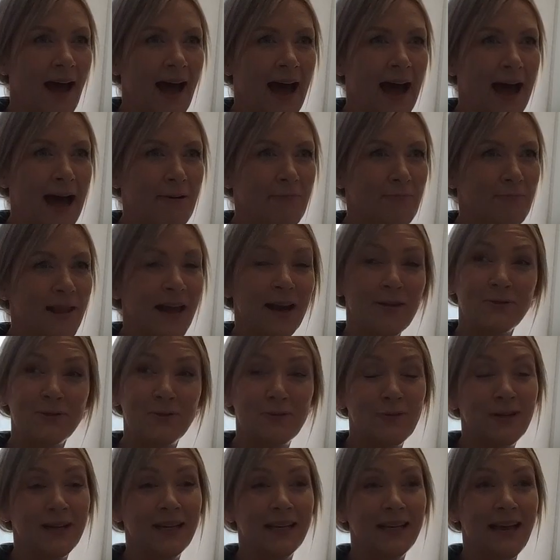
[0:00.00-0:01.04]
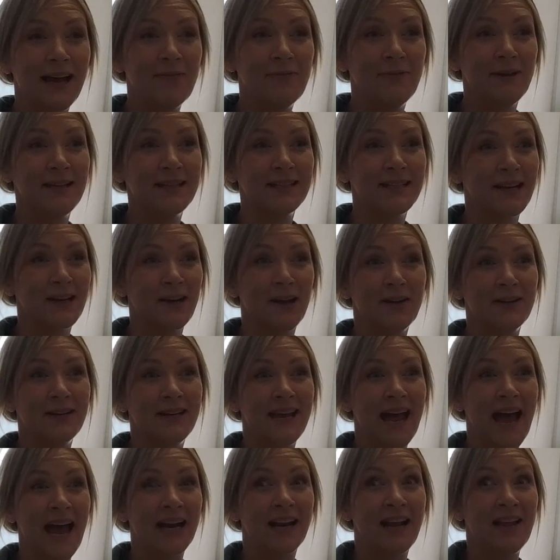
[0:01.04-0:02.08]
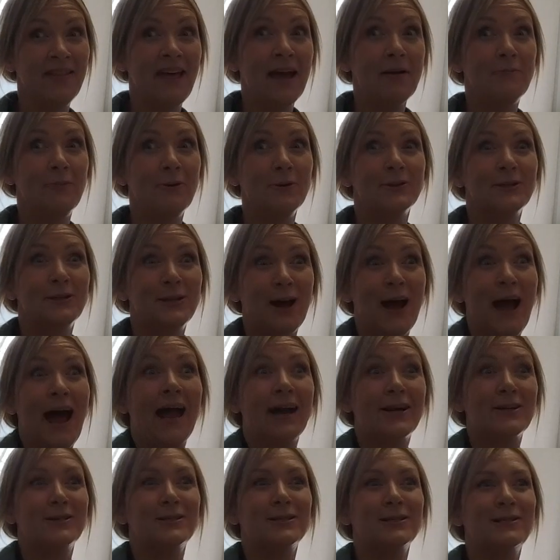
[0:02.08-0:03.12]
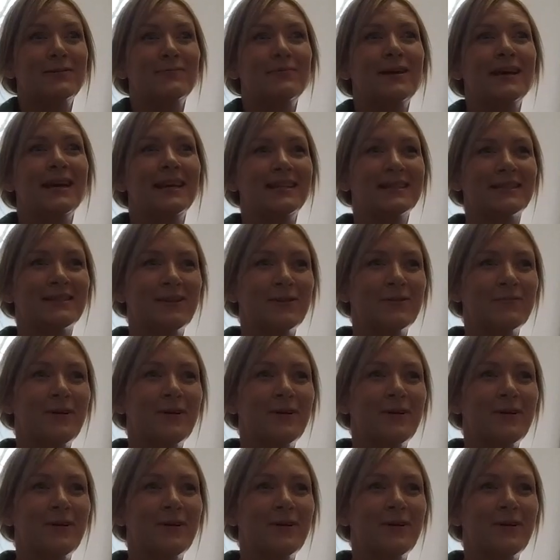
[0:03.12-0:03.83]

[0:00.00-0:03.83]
And it was really lovely. It's like and that person I actually didn't meet. So